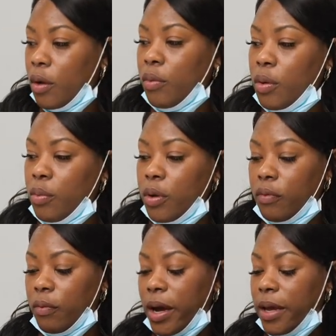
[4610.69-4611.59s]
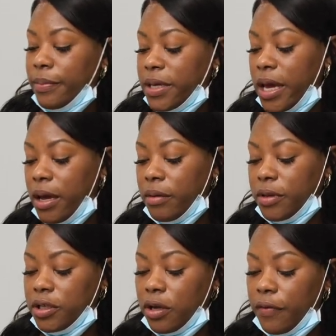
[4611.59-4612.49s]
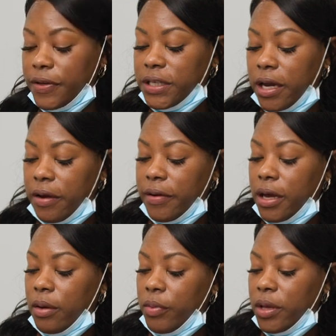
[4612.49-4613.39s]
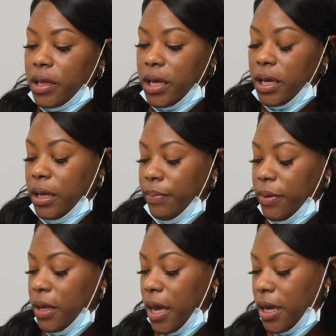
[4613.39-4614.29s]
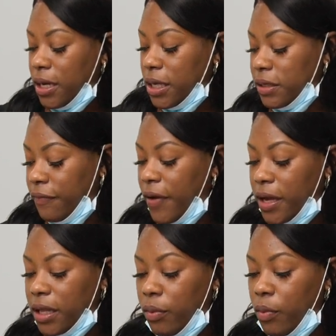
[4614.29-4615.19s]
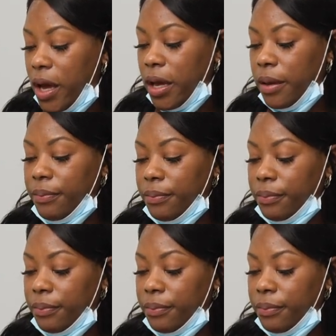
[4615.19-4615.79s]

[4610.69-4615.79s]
We will wipe down the surface area with the EPA disinfectant wipe.